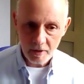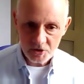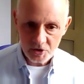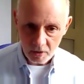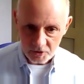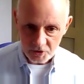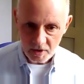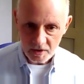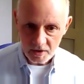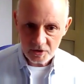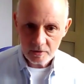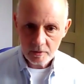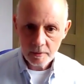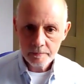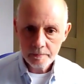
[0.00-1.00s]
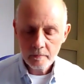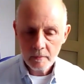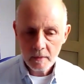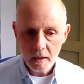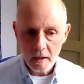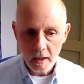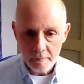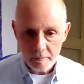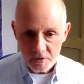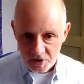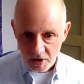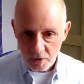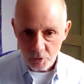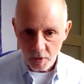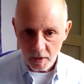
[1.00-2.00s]
solstice
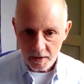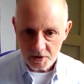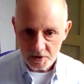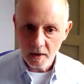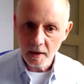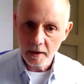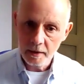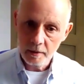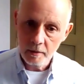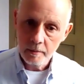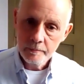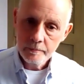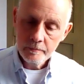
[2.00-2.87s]
sunrise line.